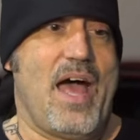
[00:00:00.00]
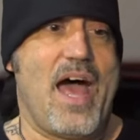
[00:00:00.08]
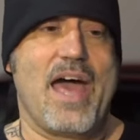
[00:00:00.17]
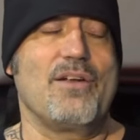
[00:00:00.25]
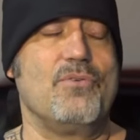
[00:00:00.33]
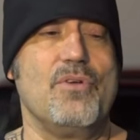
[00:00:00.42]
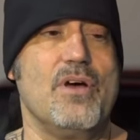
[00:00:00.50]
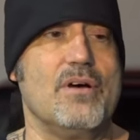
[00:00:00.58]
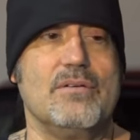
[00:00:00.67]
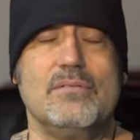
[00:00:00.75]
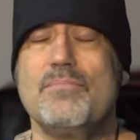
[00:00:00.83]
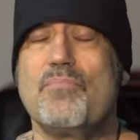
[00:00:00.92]
I don't
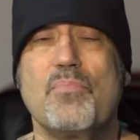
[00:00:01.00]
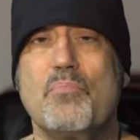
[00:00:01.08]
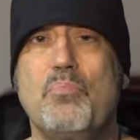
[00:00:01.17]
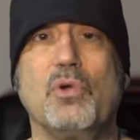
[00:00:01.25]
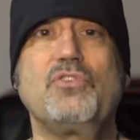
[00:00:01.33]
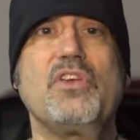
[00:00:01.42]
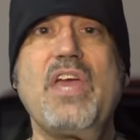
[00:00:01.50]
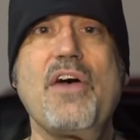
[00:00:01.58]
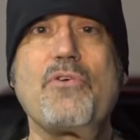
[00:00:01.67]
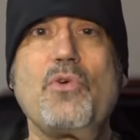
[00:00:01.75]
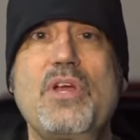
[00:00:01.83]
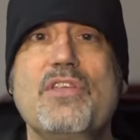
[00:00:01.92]
know, put
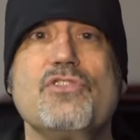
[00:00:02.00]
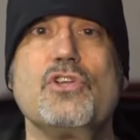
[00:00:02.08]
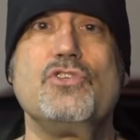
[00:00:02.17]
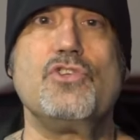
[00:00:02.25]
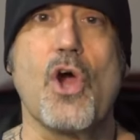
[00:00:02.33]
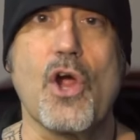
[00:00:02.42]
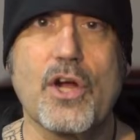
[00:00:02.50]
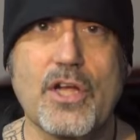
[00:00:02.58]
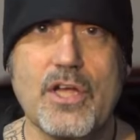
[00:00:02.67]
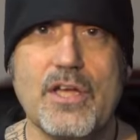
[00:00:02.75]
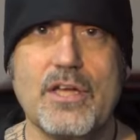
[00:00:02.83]
together in the dark.